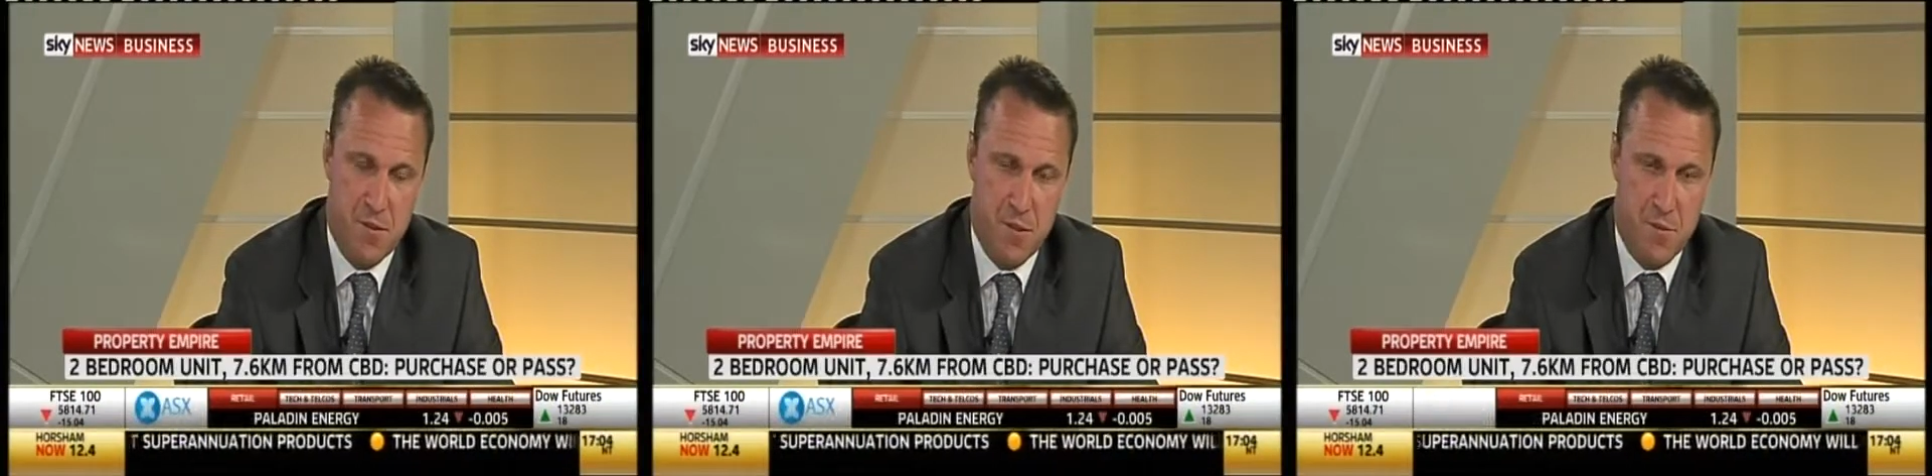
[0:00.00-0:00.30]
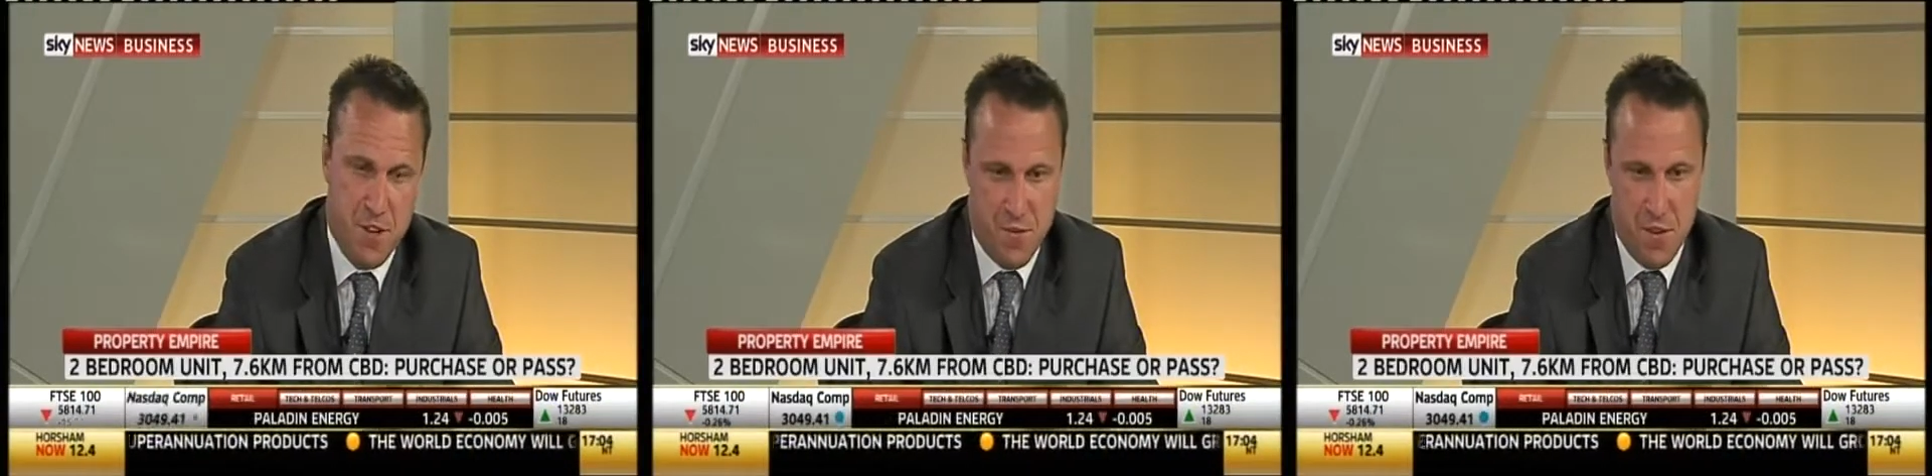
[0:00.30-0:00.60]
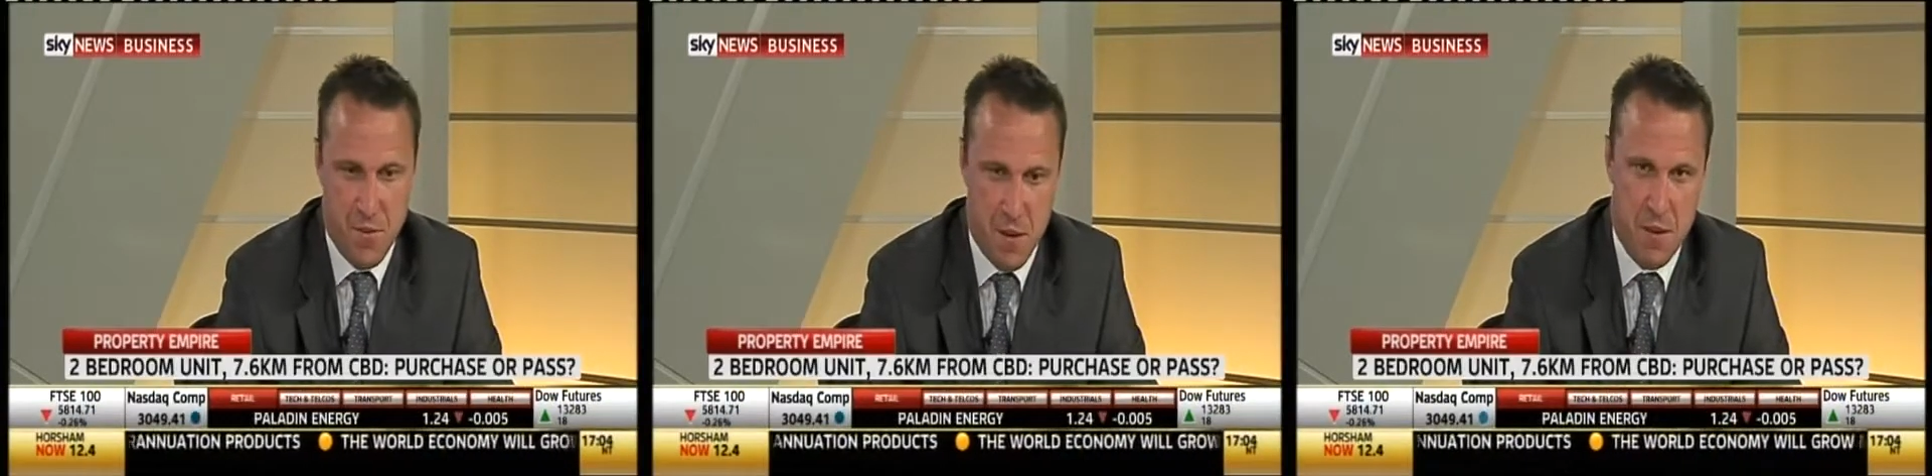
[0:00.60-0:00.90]
stretch of
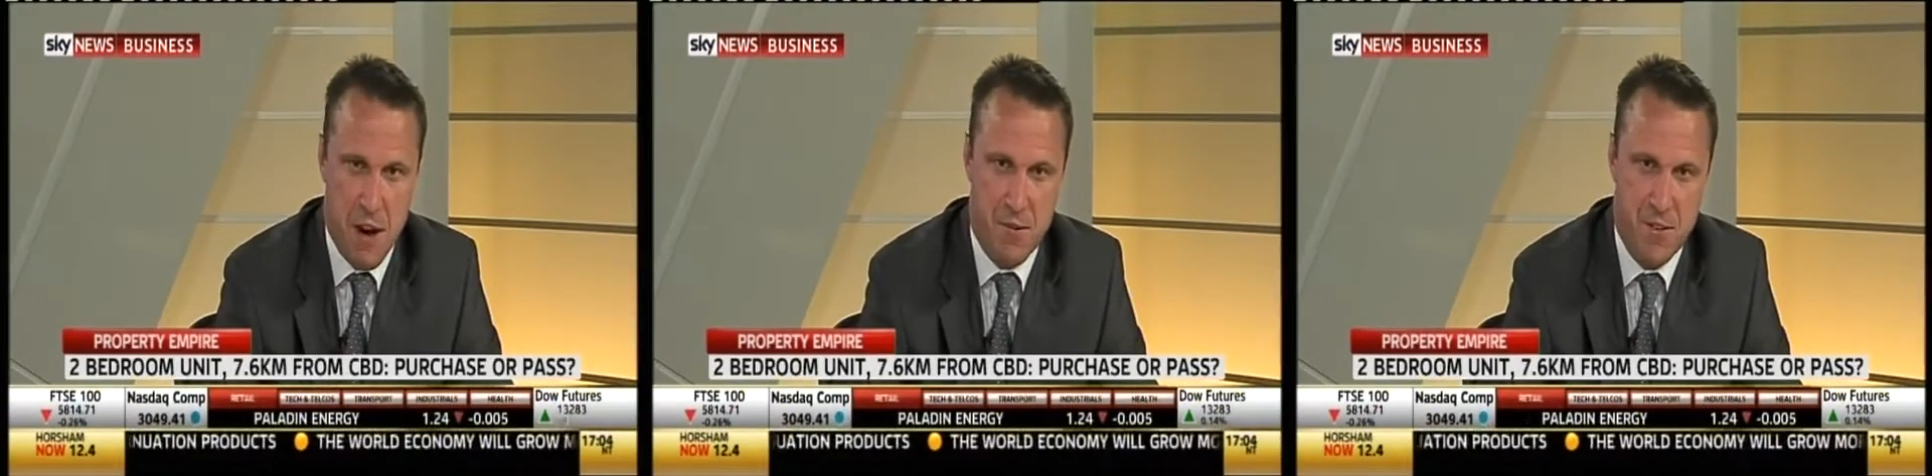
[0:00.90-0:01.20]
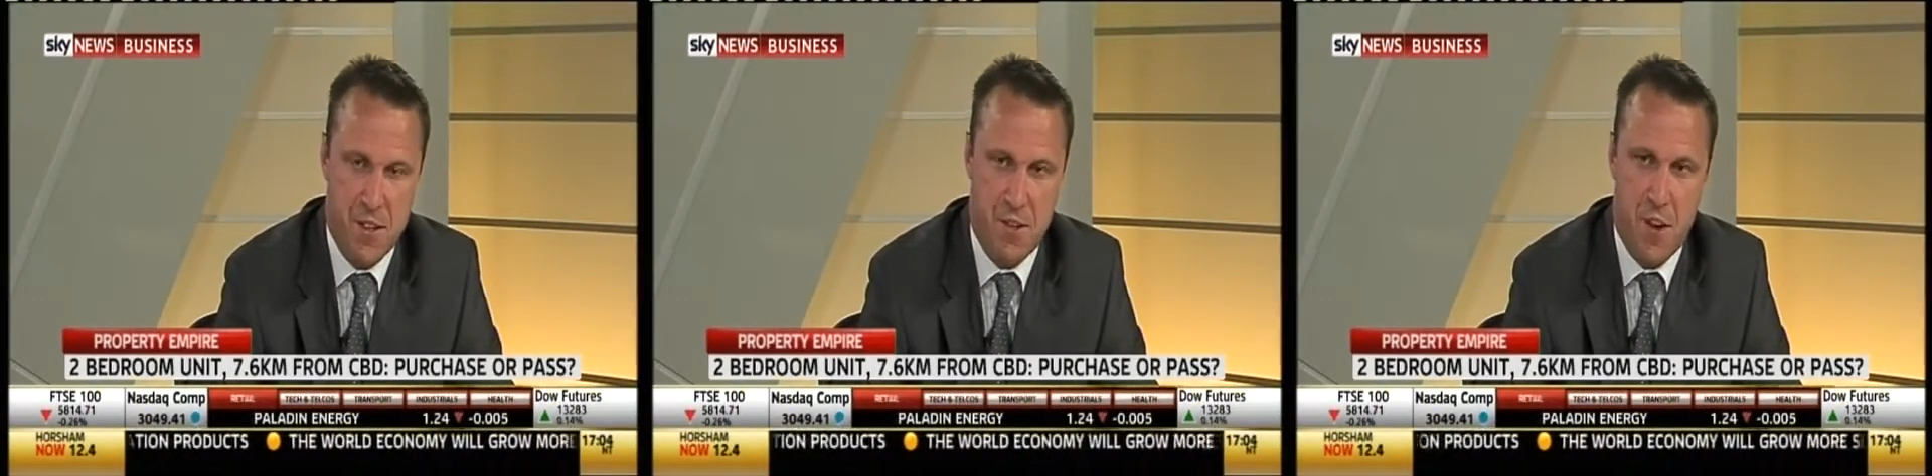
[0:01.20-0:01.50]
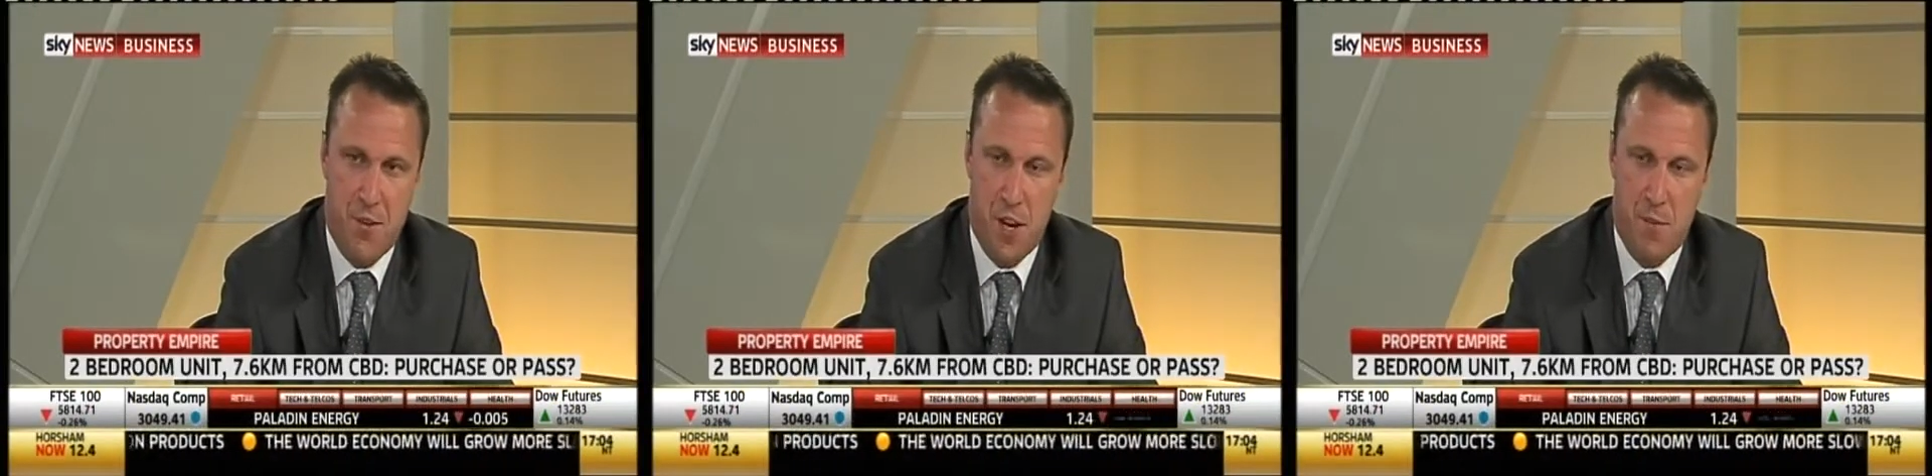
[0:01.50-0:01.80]
the characteristic of
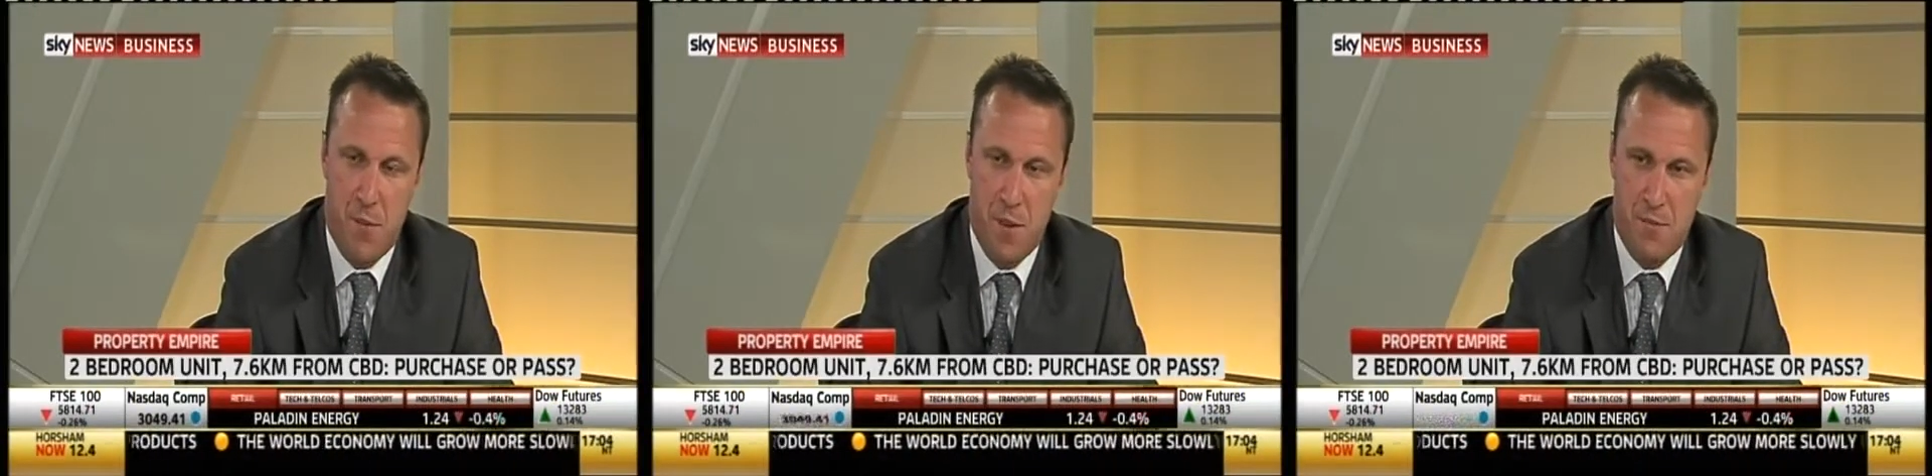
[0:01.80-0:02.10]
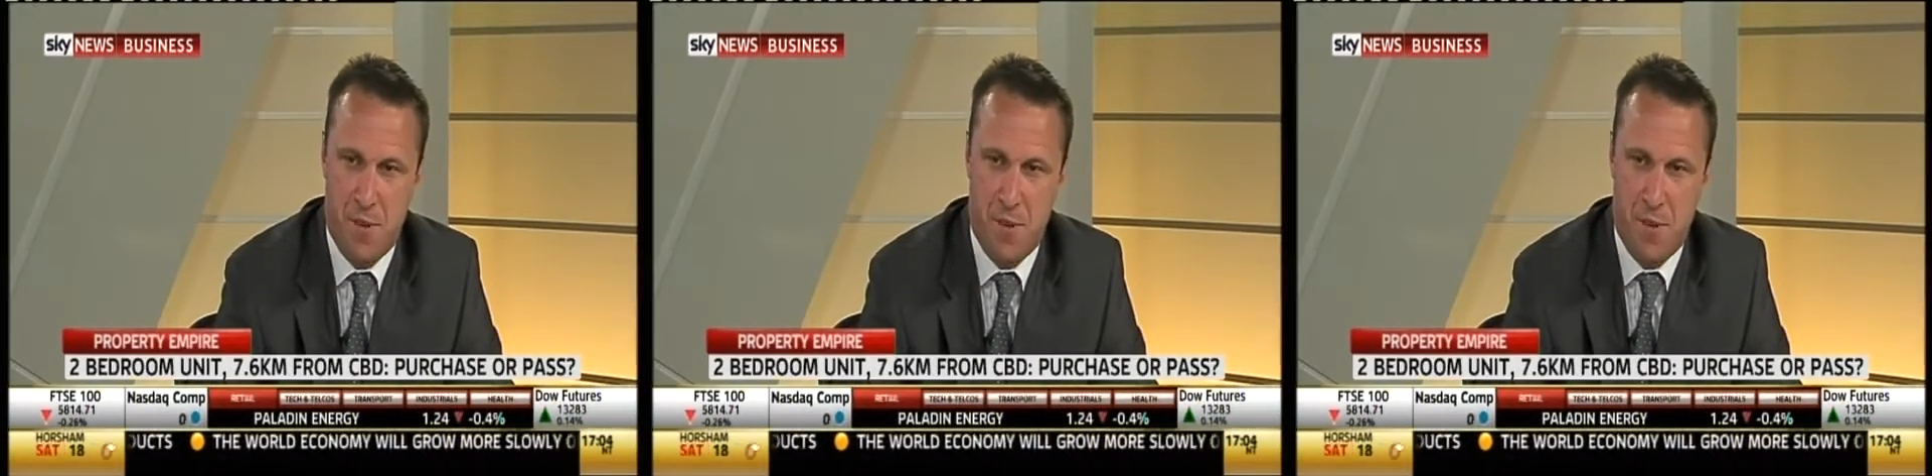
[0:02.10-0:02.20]
those kind of properties.